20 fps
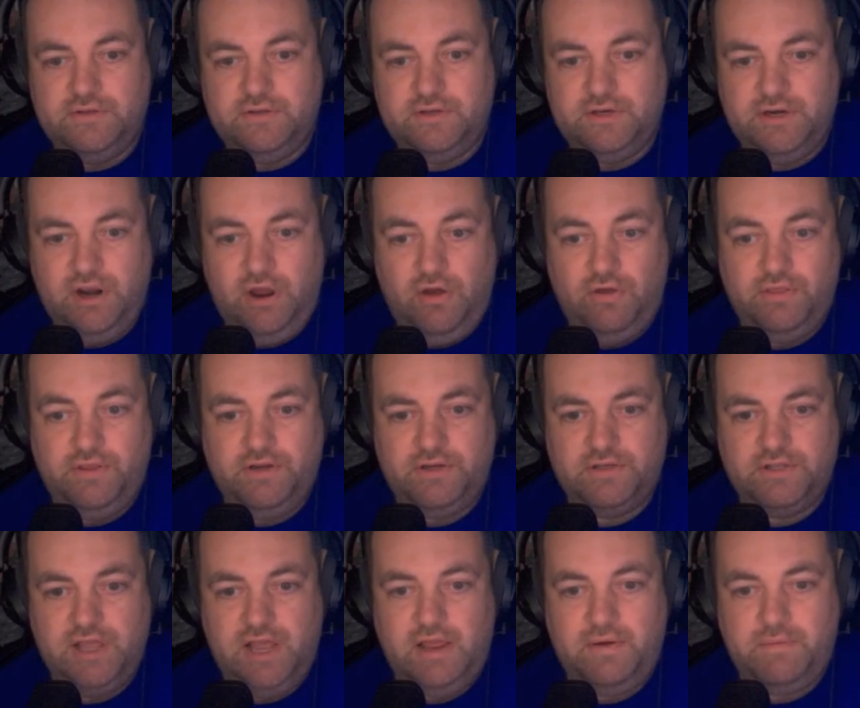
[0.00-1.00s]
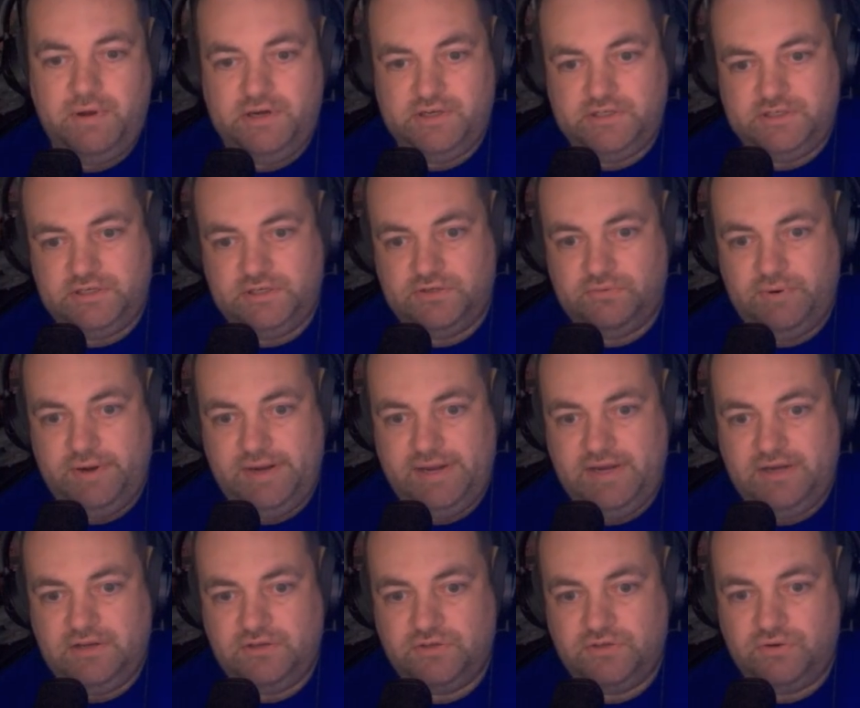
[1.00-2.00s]
You know, there's not much to
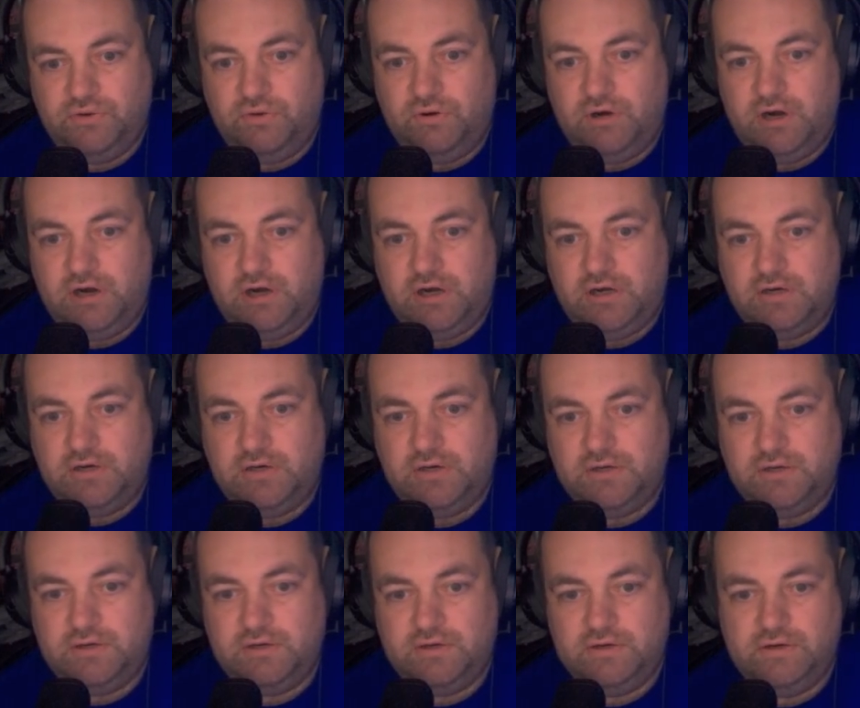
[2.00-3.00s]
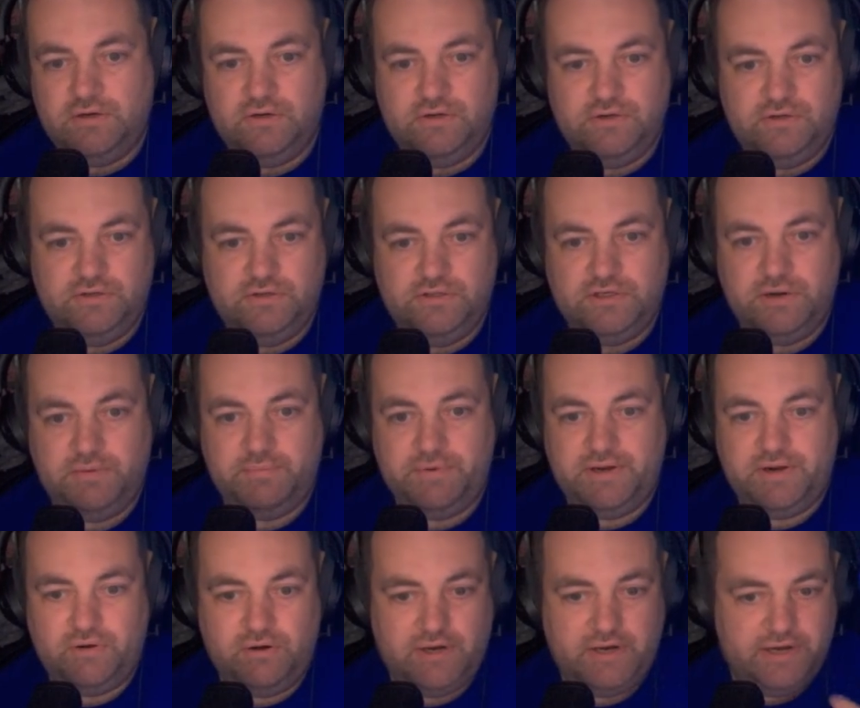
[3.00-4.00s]
swinging a sword,
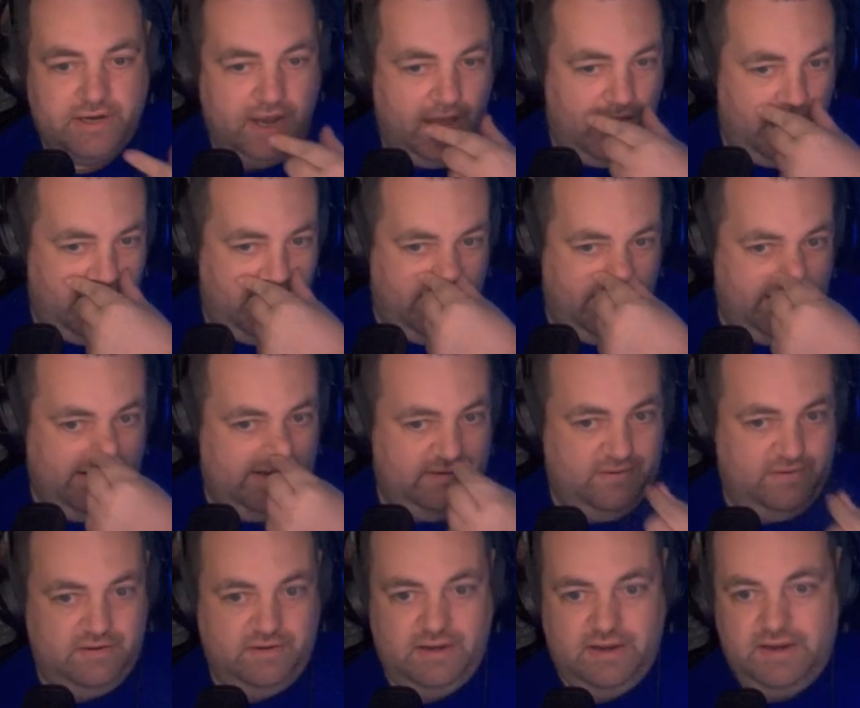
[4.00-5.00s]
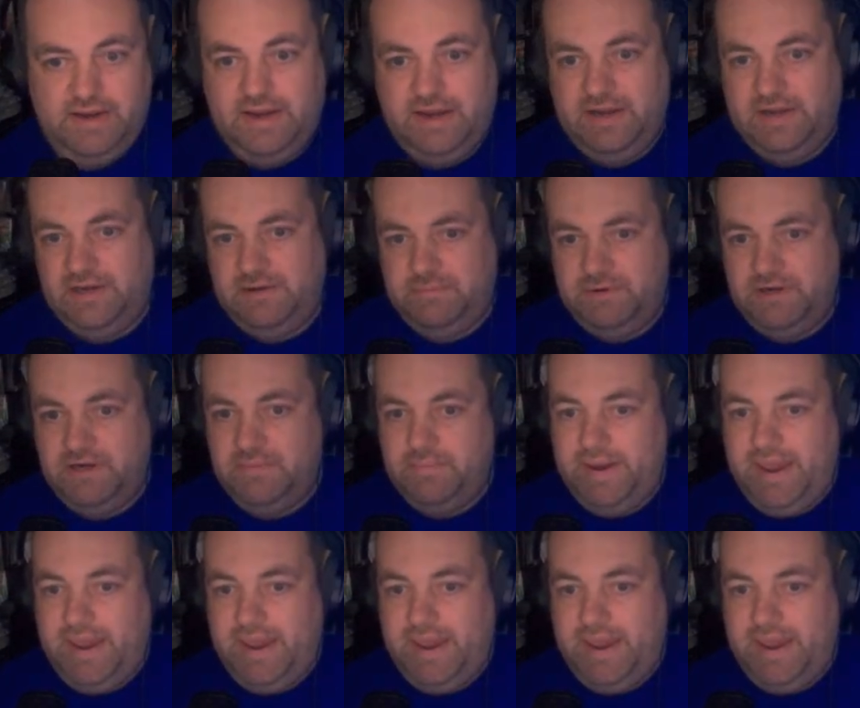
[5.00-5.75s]
jumping on a guy, hitting him in the